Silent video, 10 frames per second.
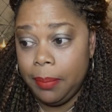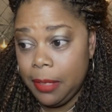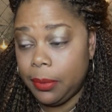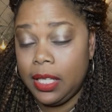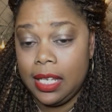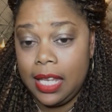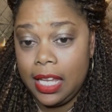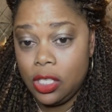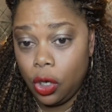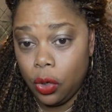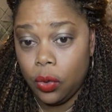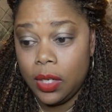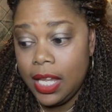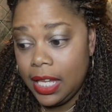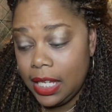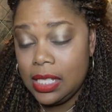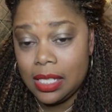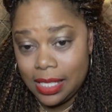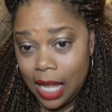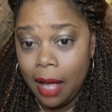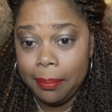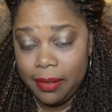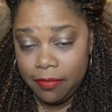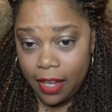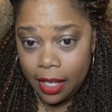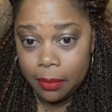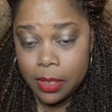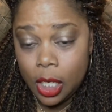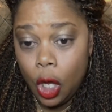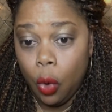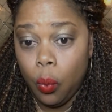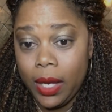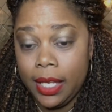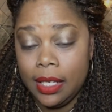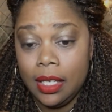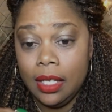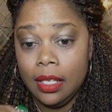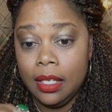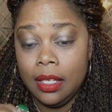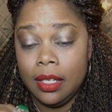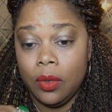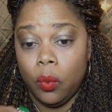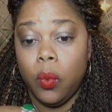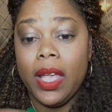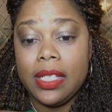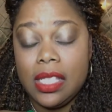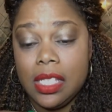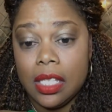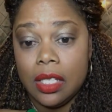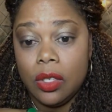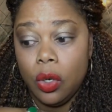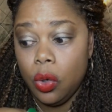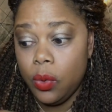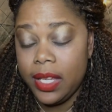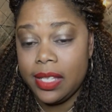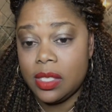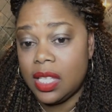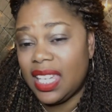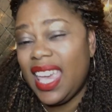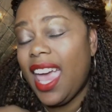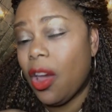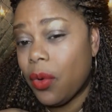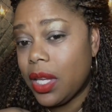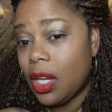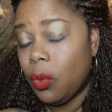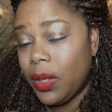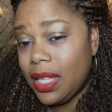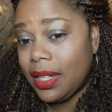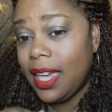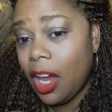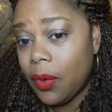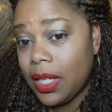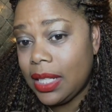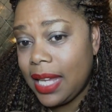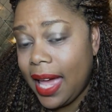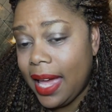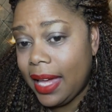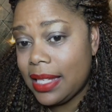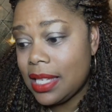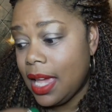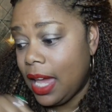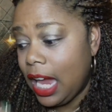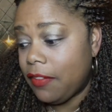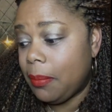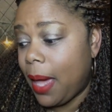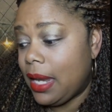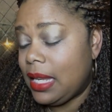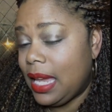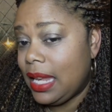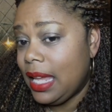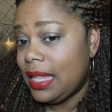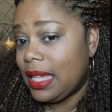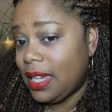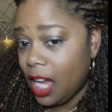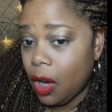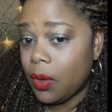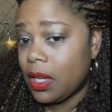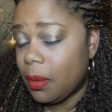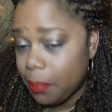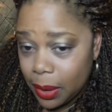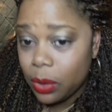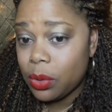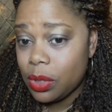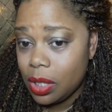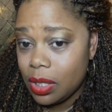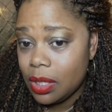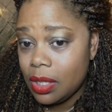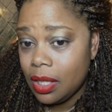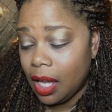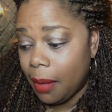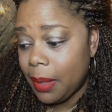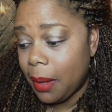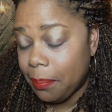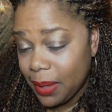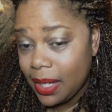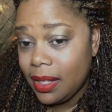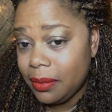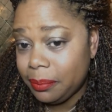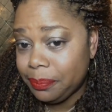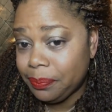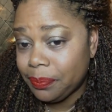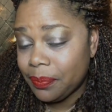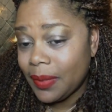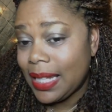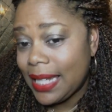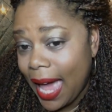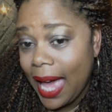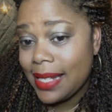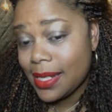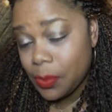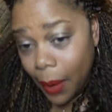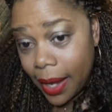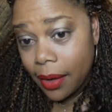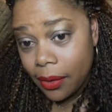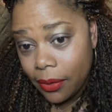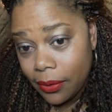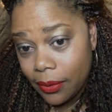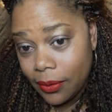people that they turn into zombie vamps when Winston, who is the carrier, when the carrier dies, everybody that the carrier built, I mean, a bit, dies as well.